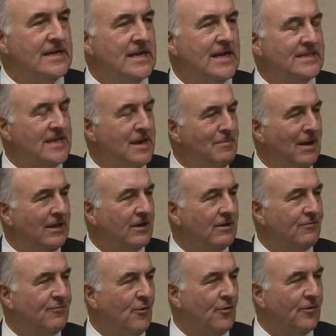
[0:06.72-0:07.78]
Hey, is anybody
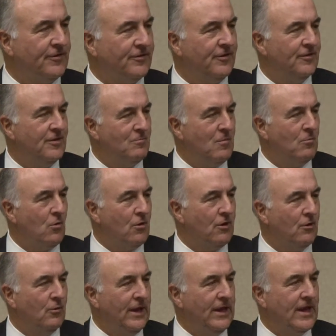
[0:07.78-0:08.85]
looking forward to the
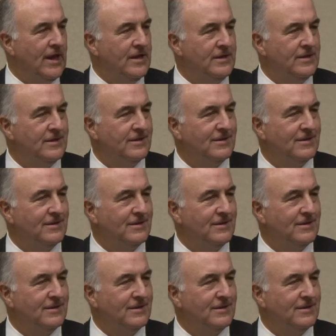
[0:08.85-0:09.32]
Memorial Weekend?